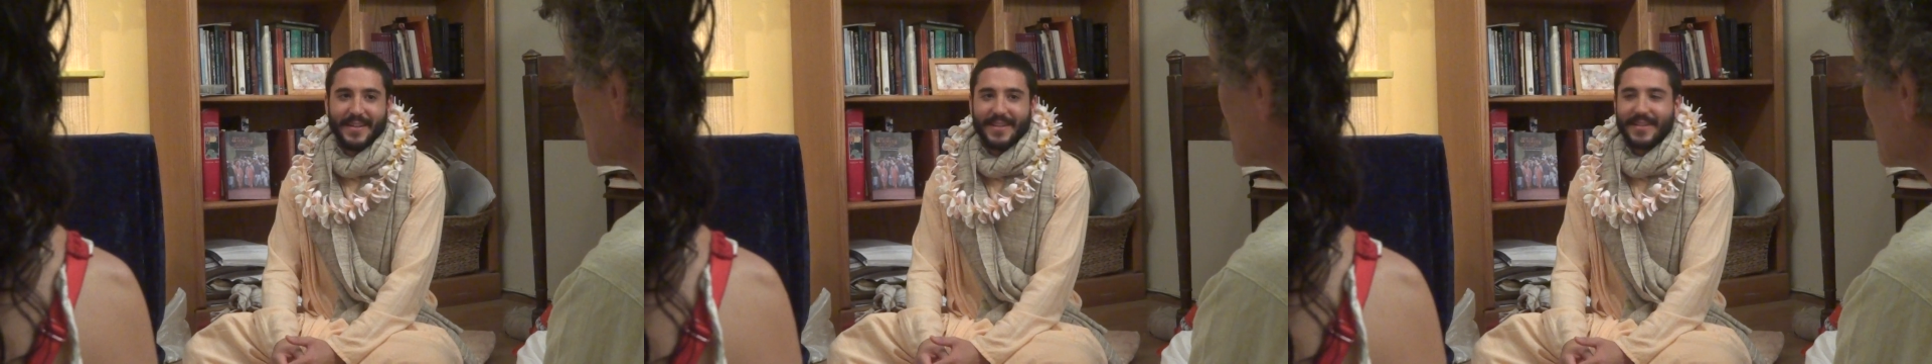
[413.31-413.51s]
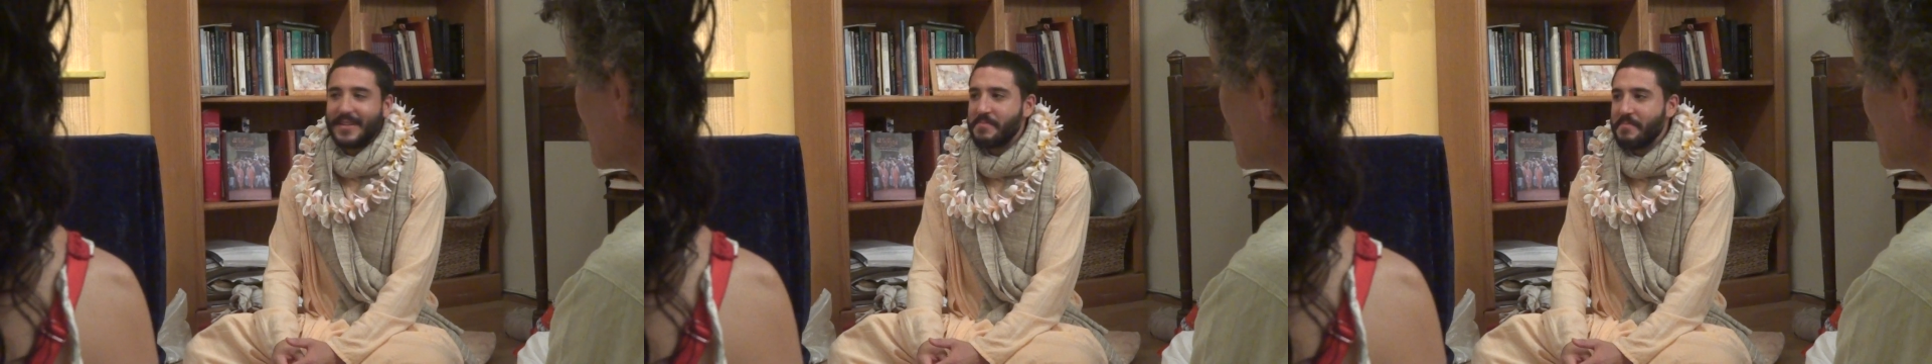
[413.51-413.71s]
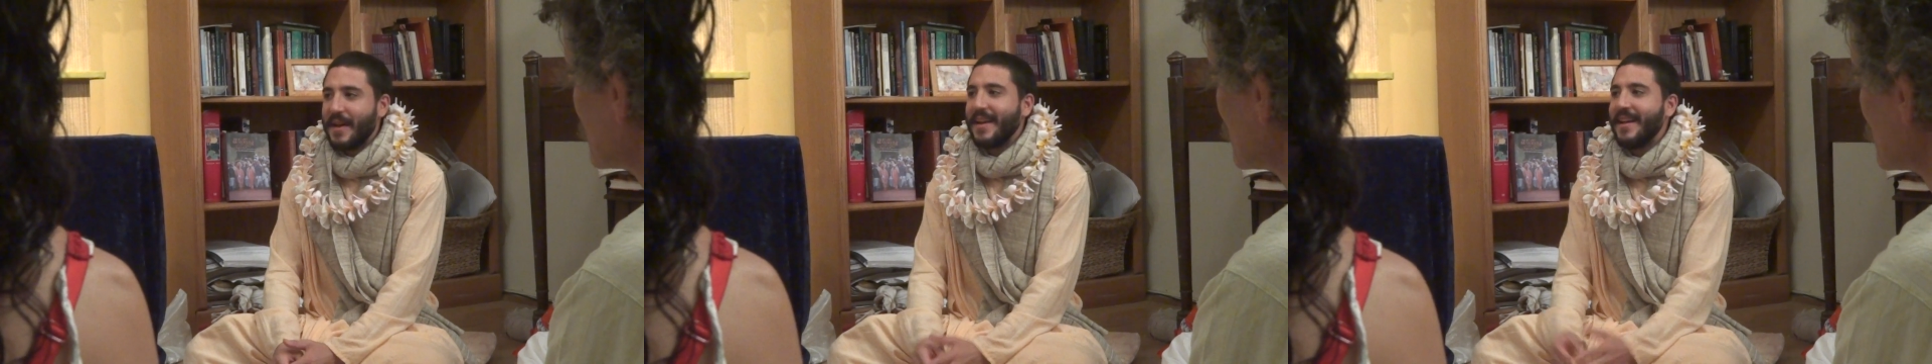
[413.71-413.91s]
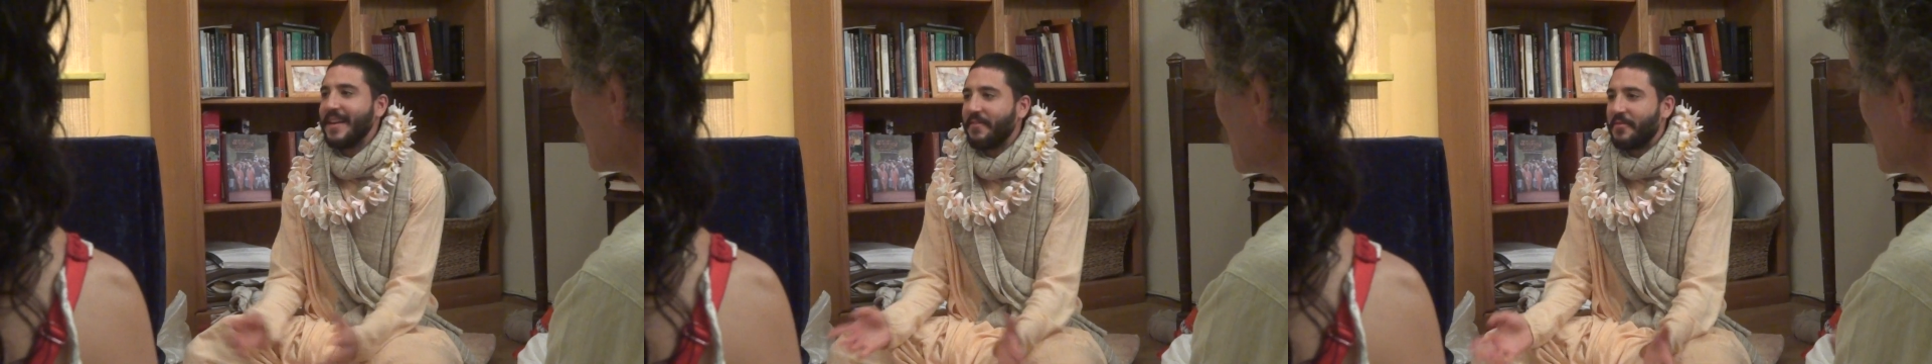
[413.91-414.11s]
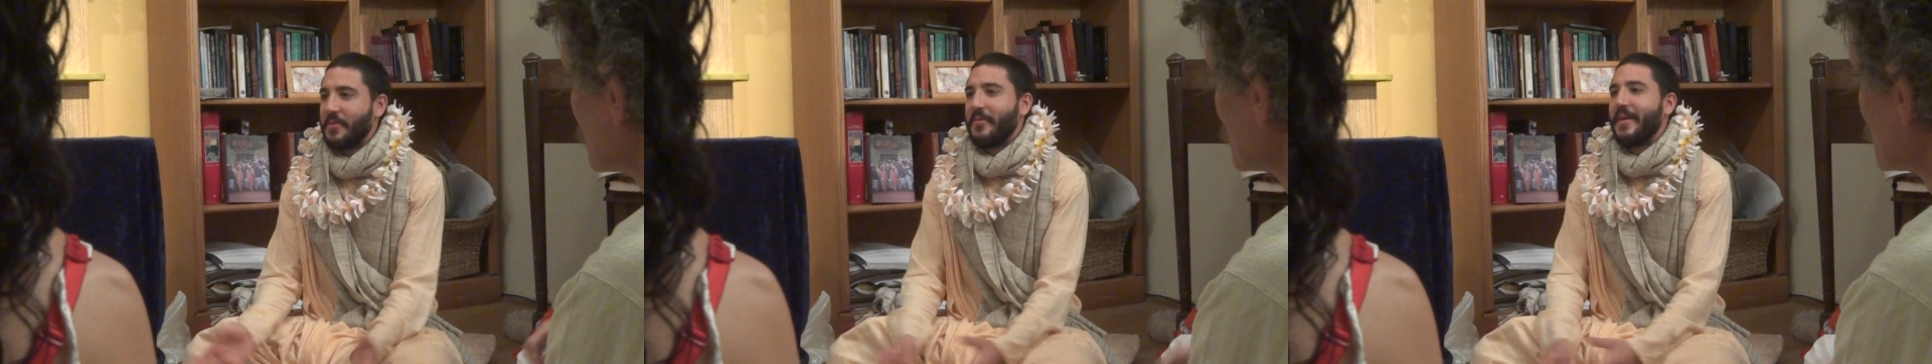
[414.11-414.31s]
There's many
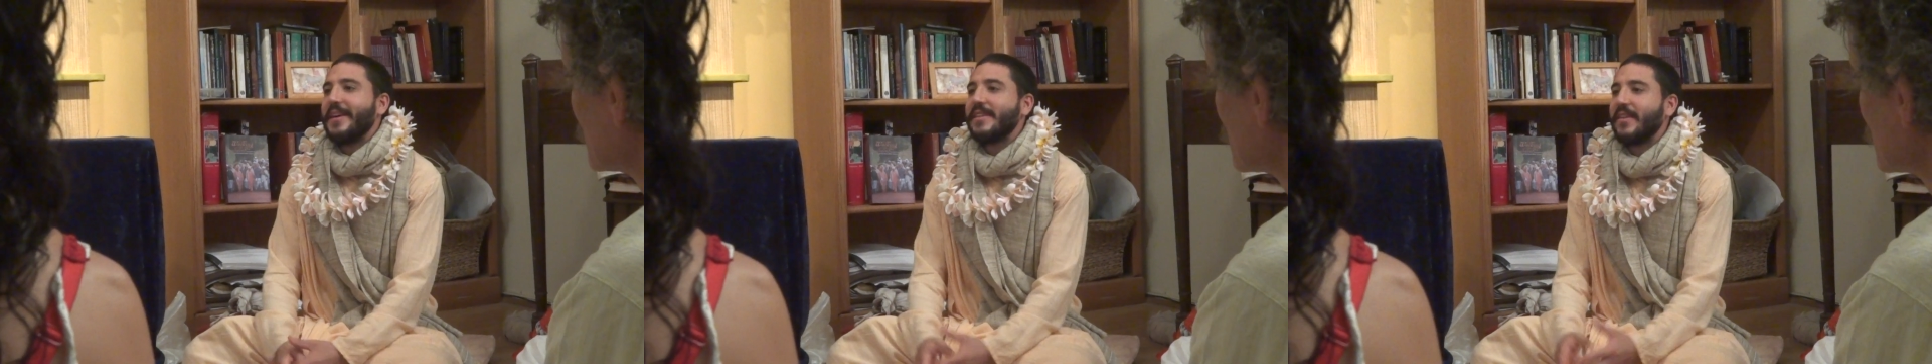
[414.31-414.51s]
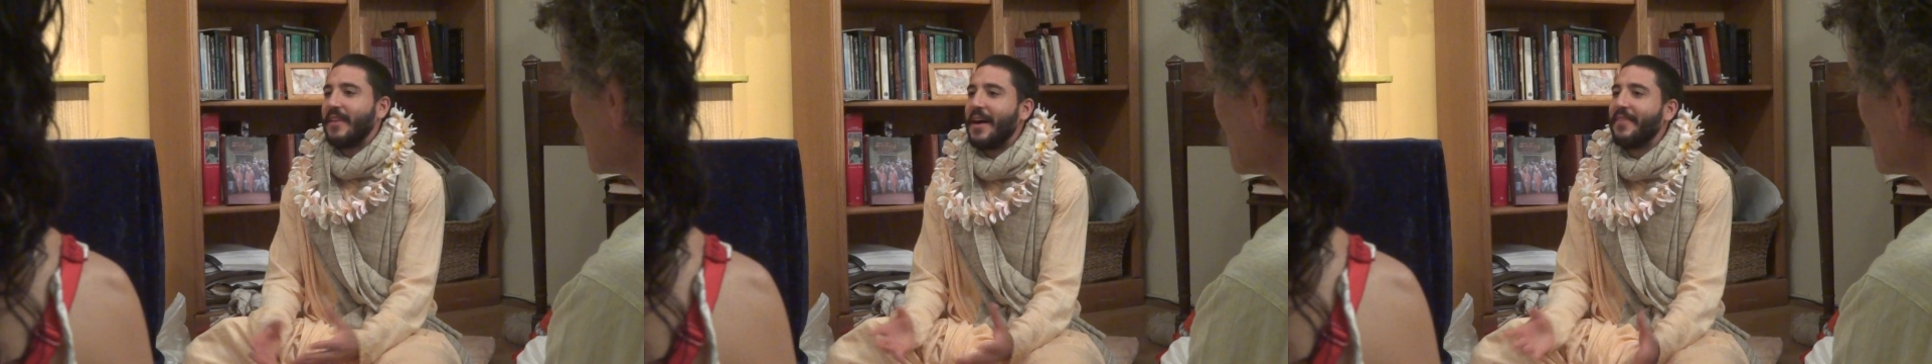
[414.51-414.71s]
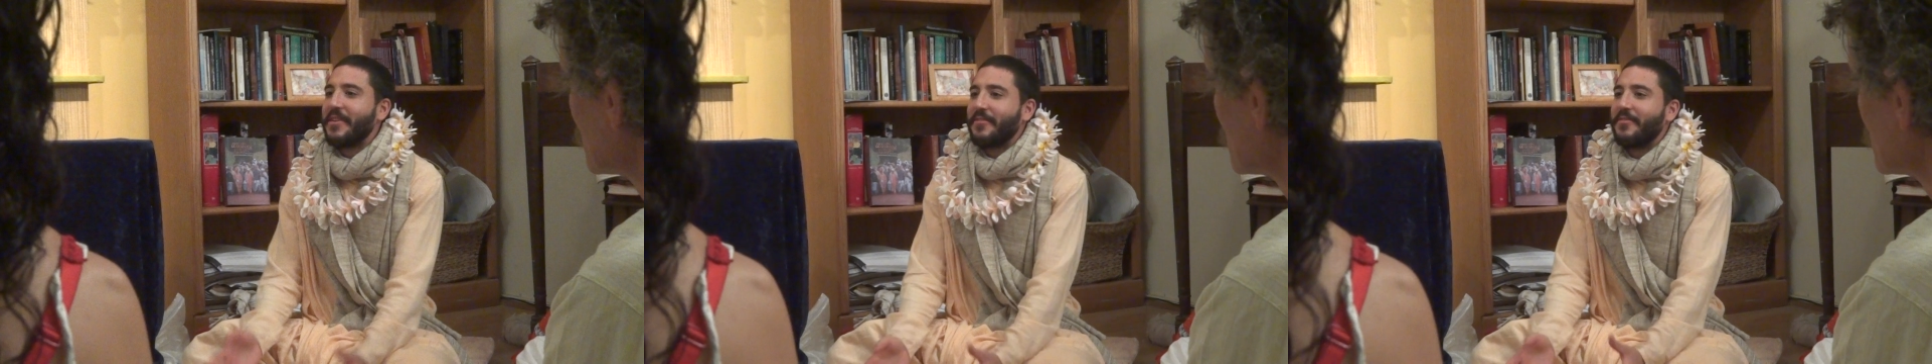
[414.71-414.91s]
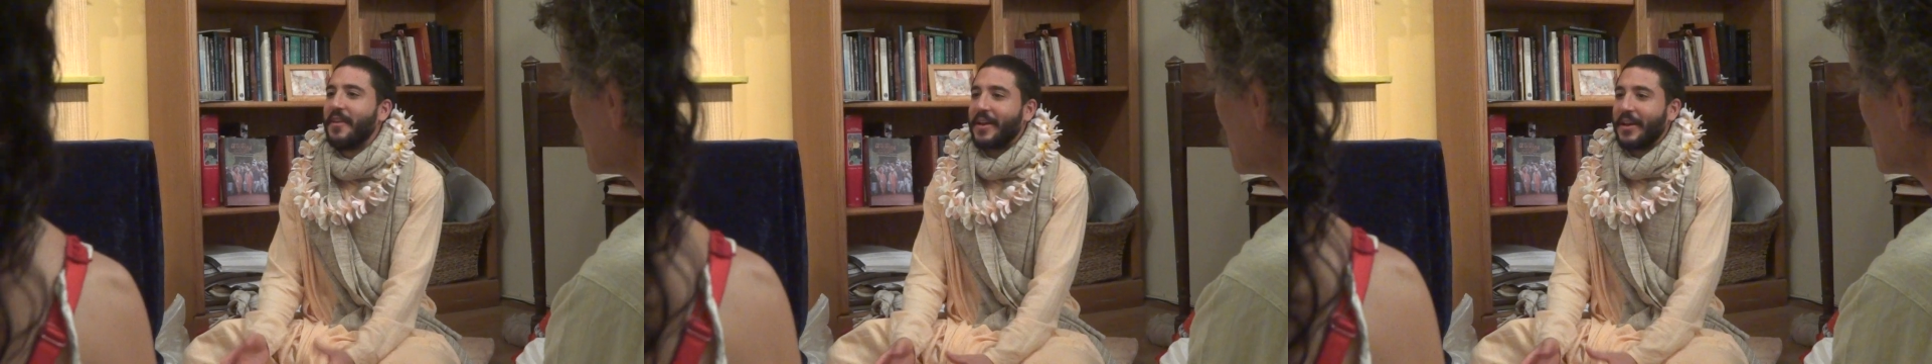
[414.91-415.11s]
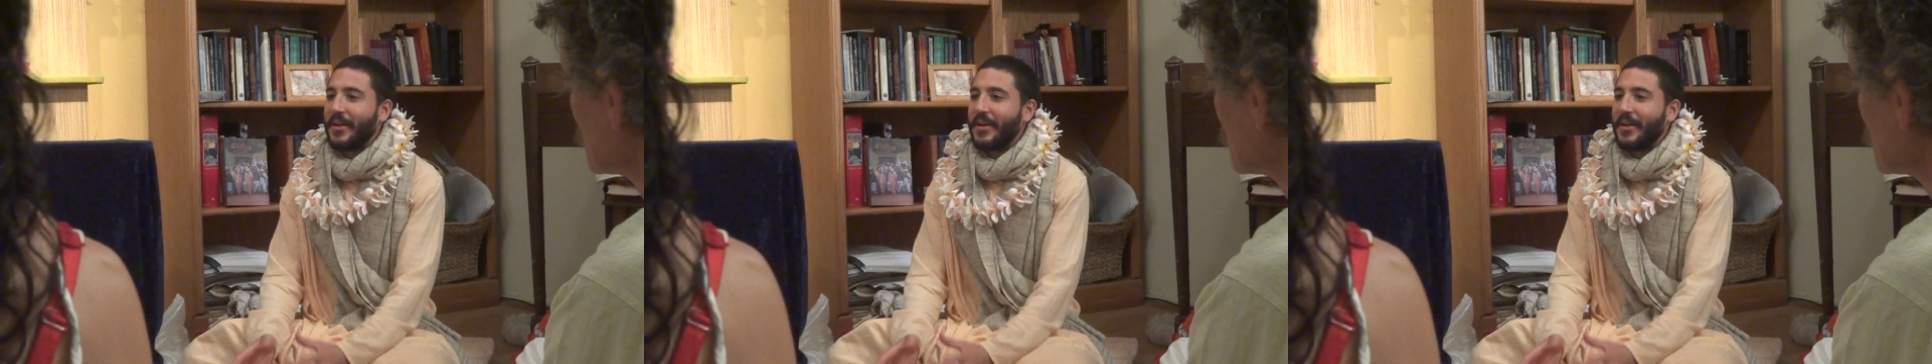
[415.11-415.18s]
different ways of having fun,